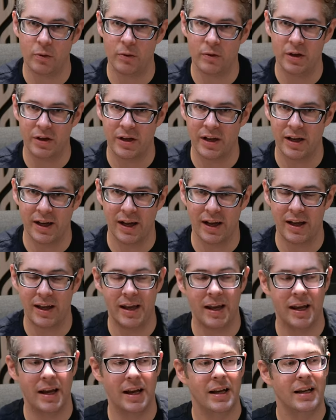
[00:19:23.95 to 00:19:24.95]
we're looking at
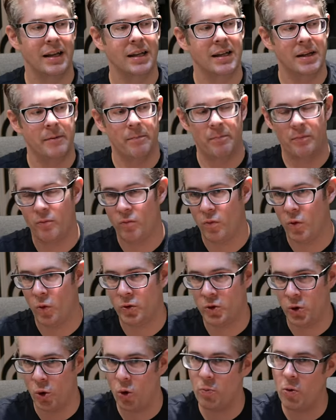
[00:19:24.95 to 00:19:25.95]
here. We'll
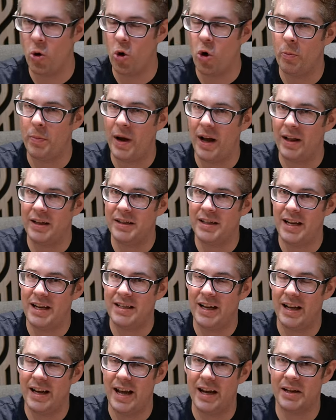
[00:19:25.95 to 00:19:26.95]
talk more about the
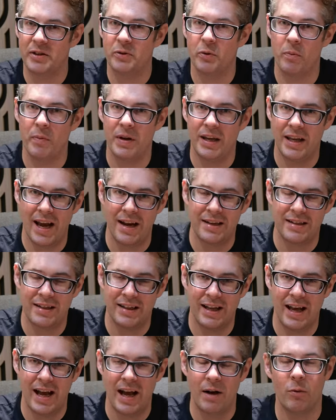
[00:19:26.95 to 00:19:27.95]
D10X when we get to
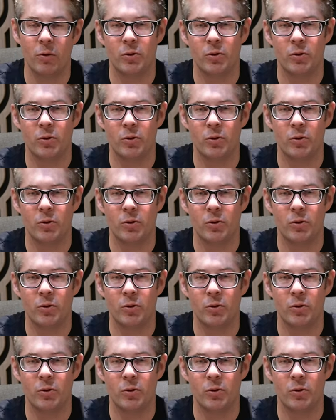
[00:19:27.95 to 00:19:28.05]
that.